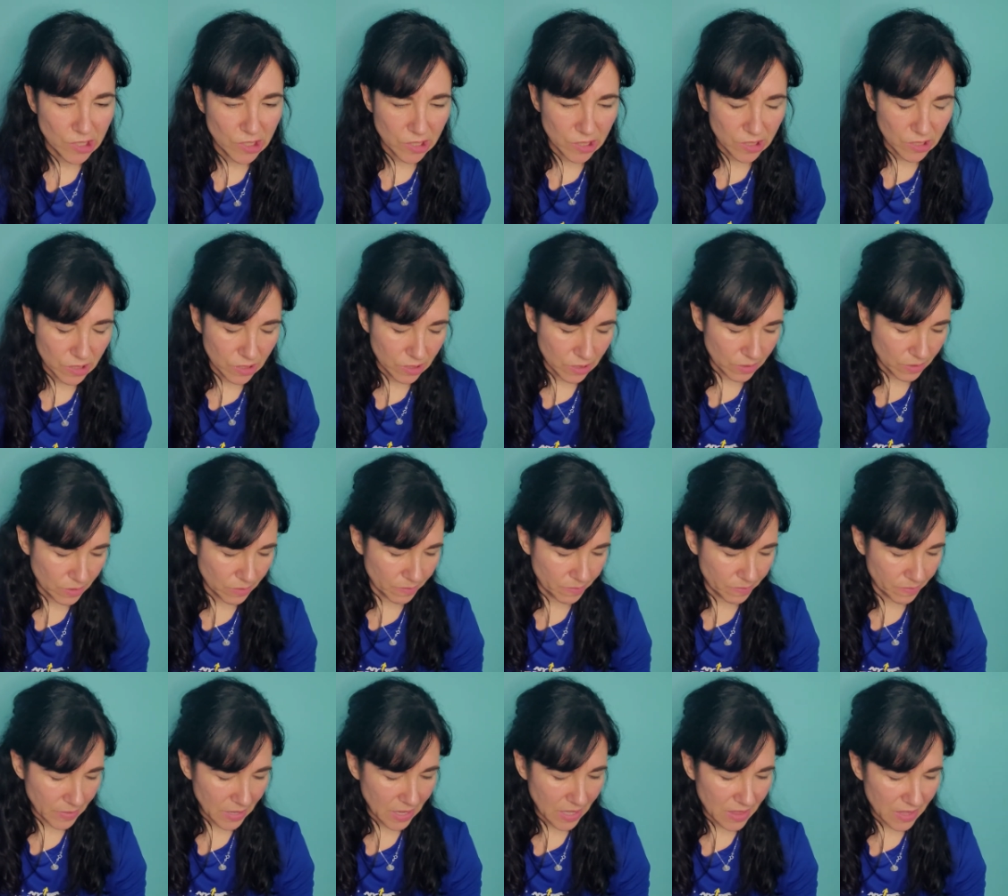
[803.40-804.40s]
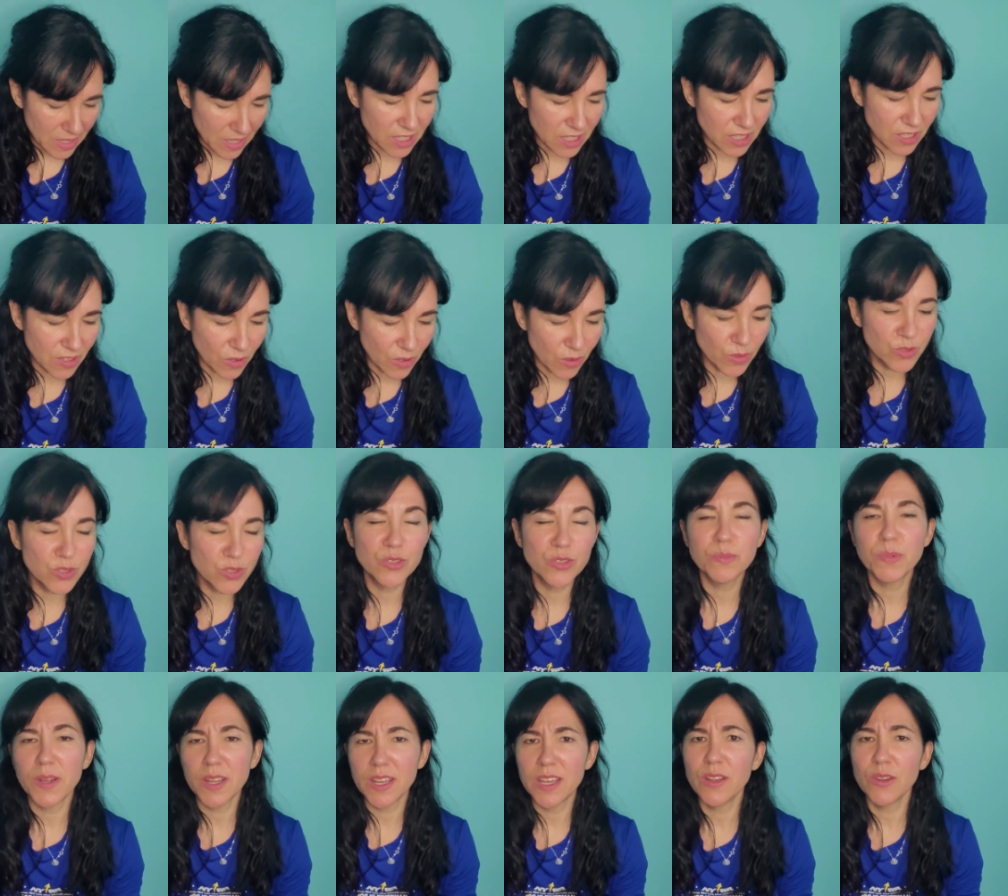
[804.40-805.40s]
um, I think it's called
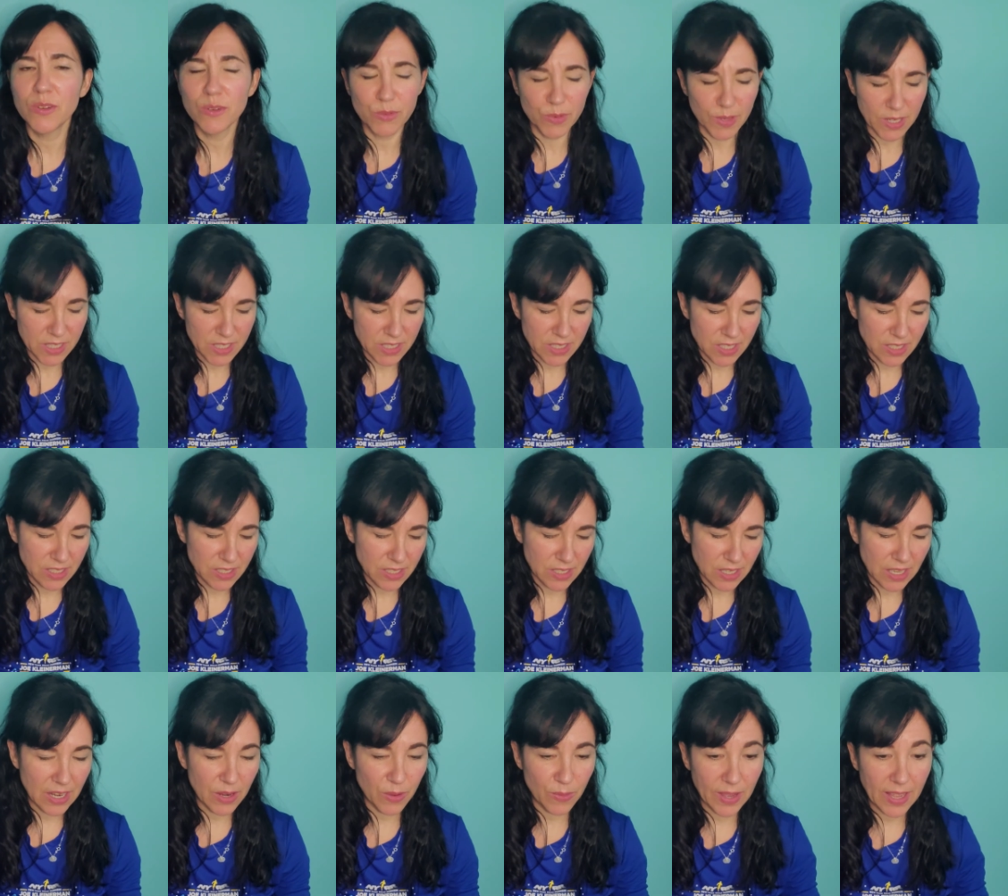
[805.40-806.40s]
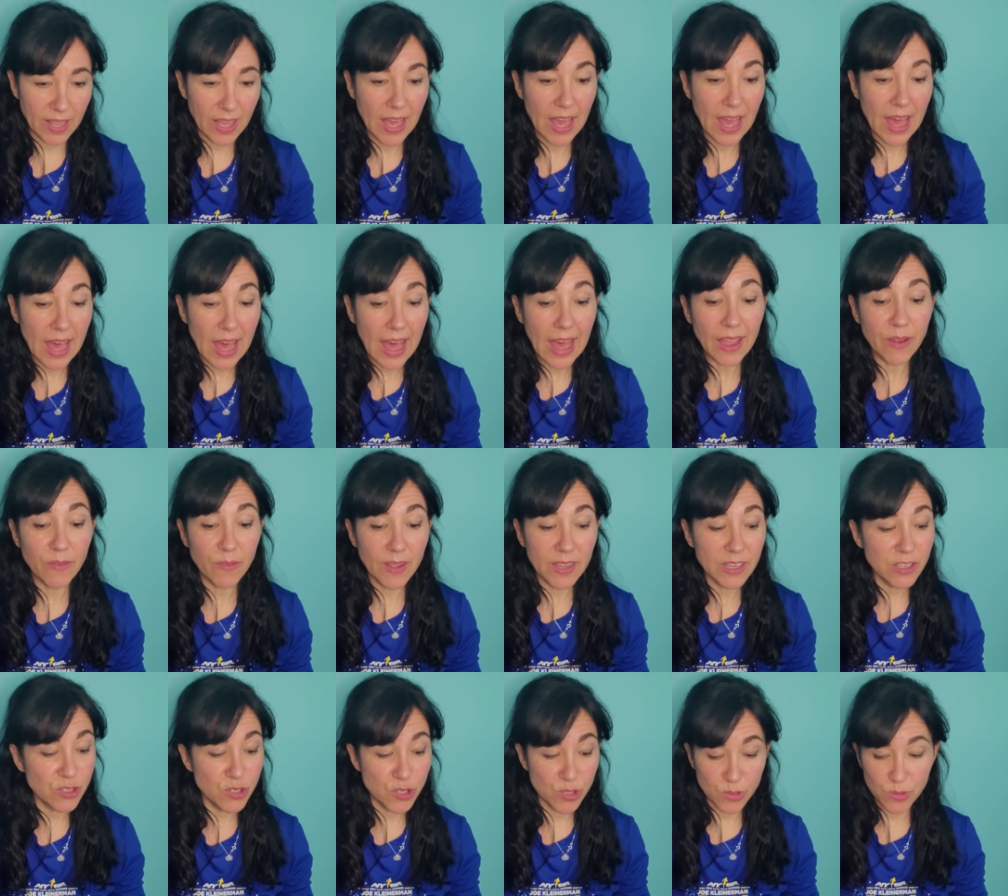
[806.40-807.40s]
superhero races. Anyway, I
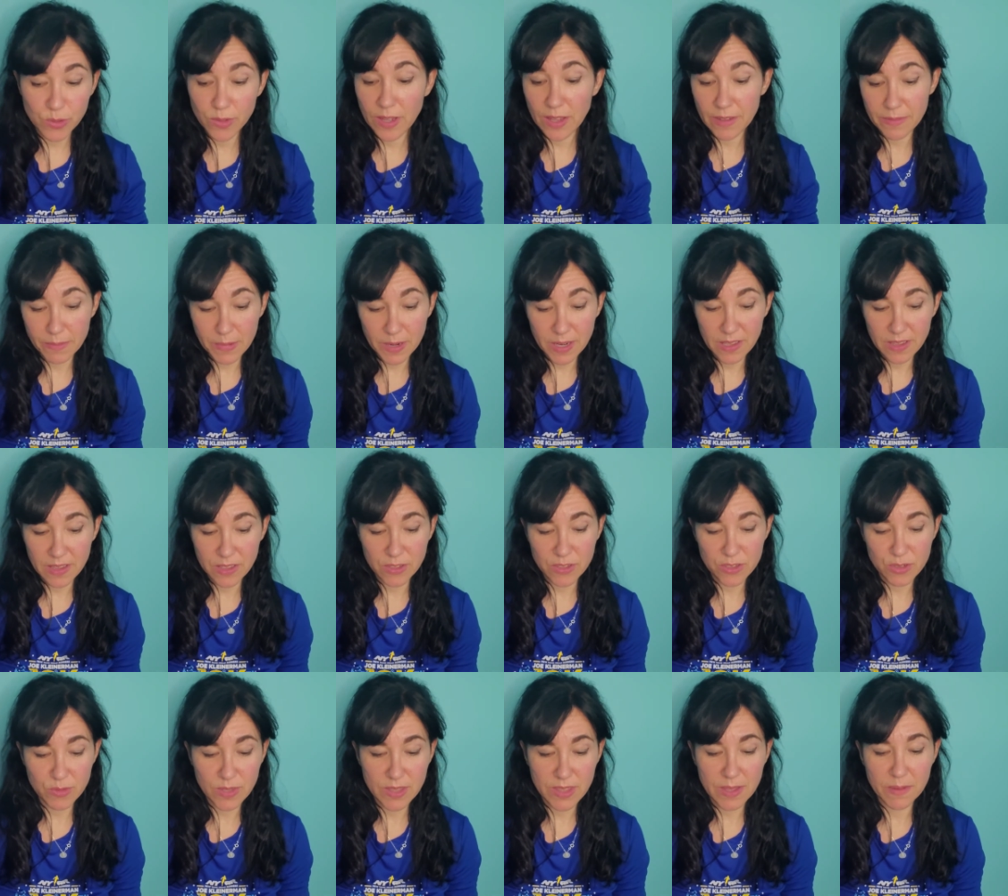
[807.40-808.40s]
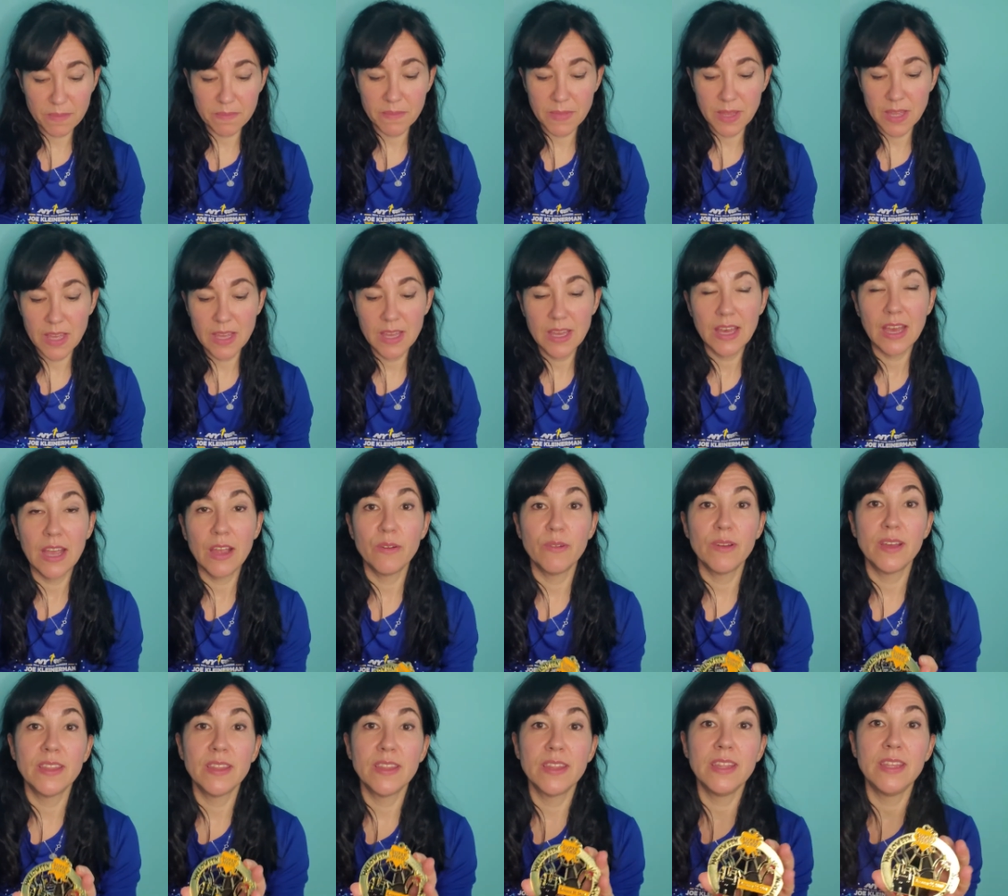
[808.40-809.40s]
ran two half marathons with them. I
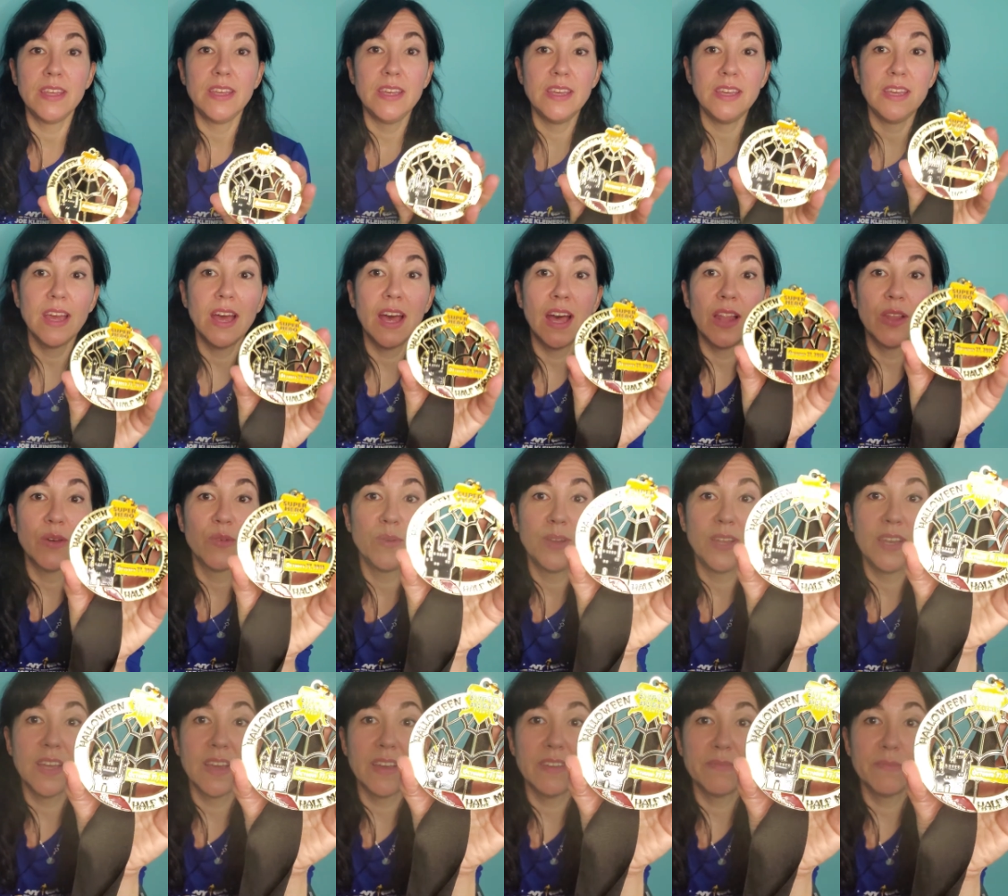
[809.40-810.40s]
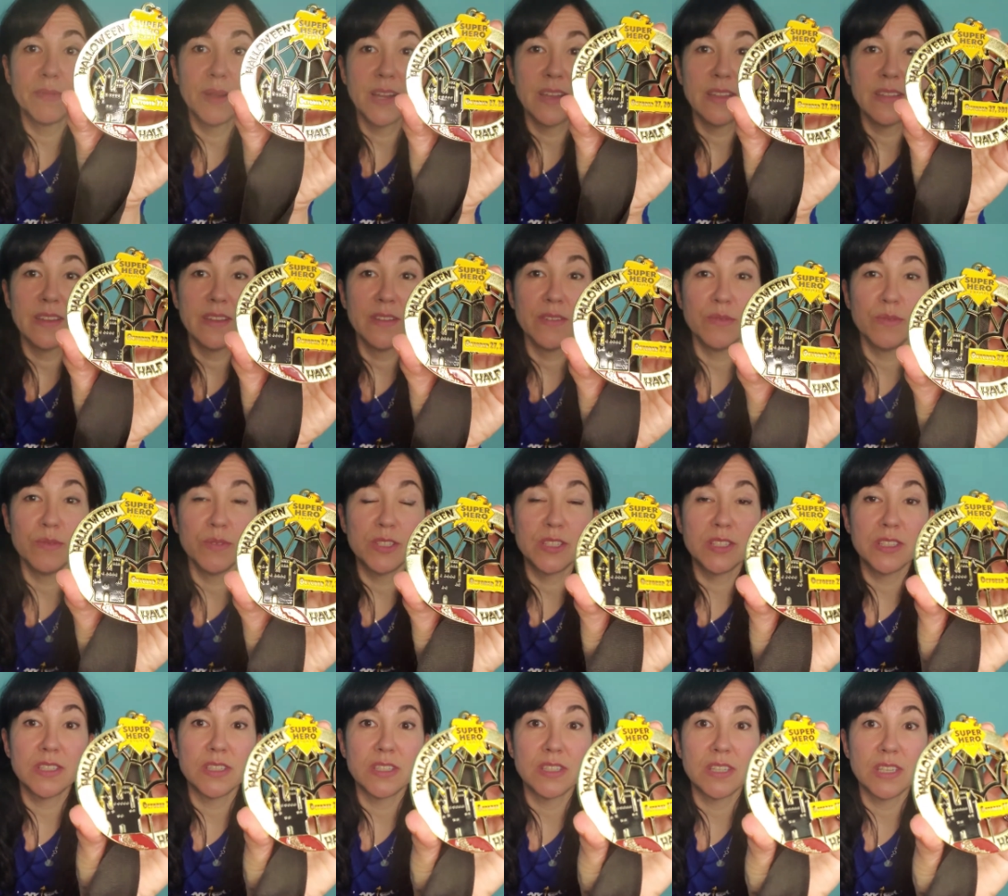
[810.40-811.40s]
ran the Halloween half marathon, which
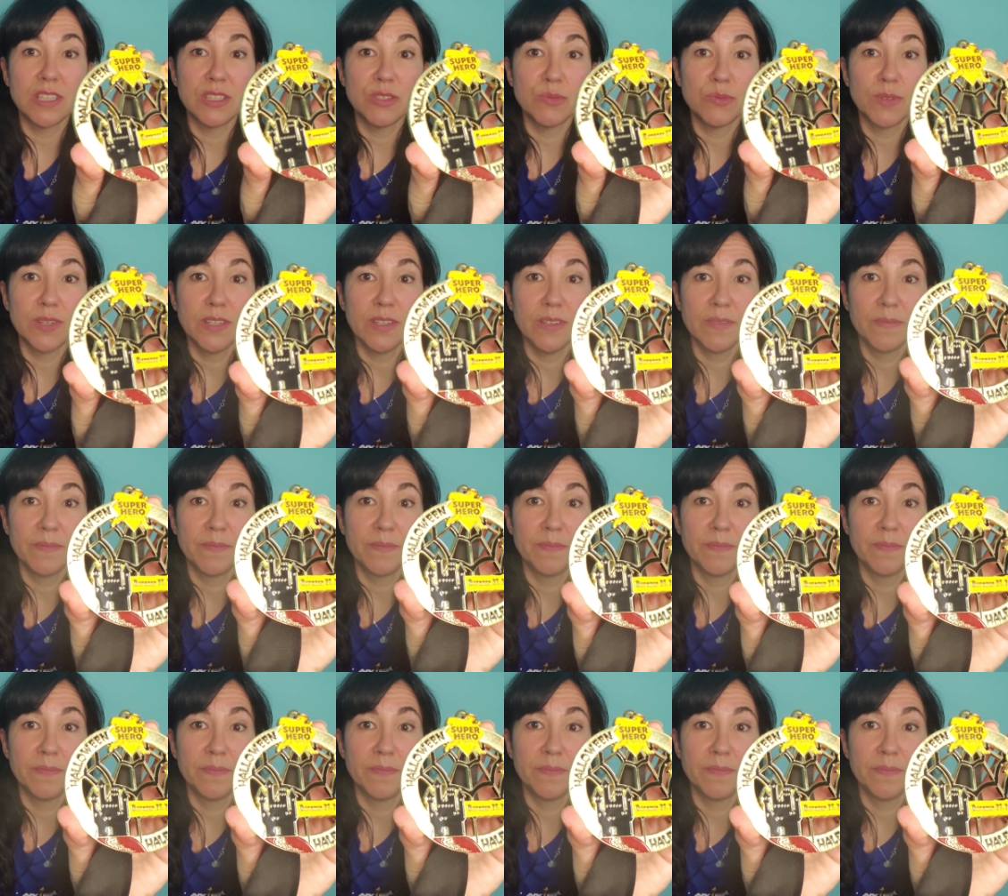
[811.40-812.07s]
is this one.